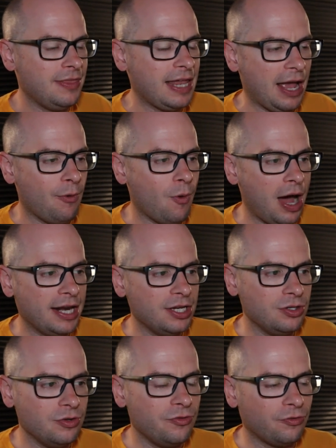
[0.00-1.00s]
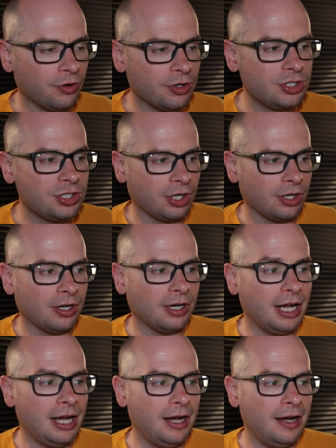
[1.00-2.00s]
that I want to do for
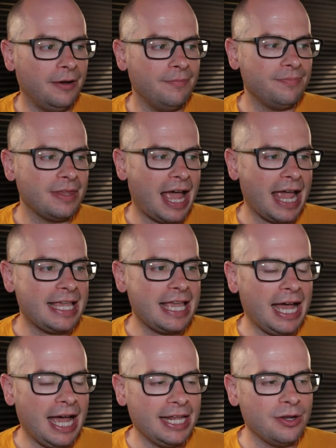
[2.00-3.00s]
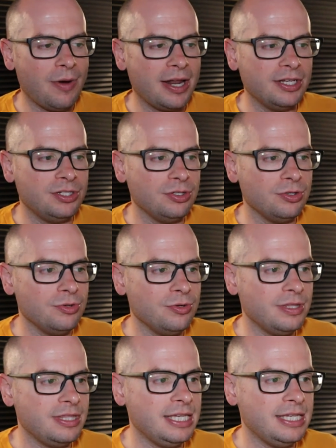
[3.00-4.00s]
sure. I kind of want to
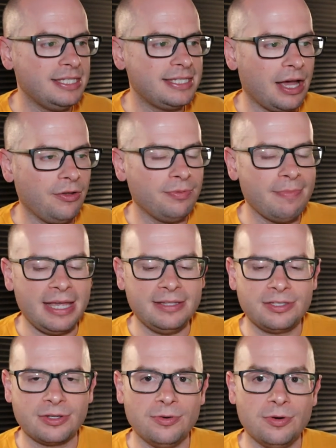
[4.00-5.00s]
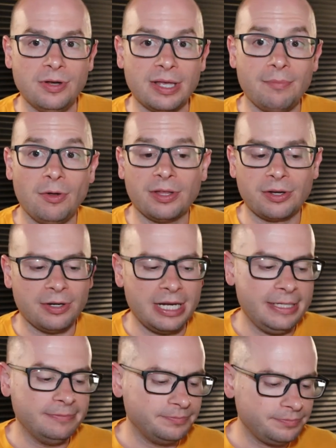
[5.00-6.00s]
do the South Main School in Bowling
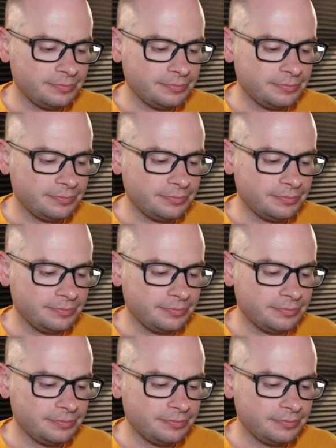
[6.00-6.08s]
Green.